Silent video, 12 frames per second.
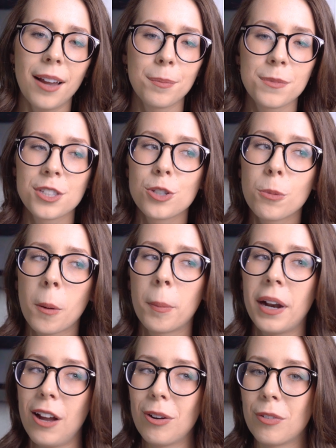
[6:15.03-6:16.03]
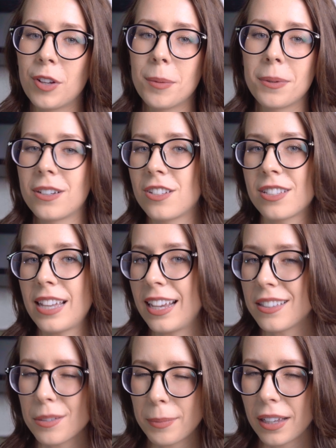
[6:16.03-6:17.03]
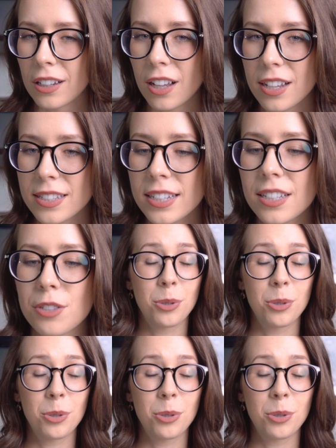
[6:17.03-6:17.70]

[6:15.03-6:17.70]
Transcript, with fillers: I'm super proud of it, but it just hangs in my closet.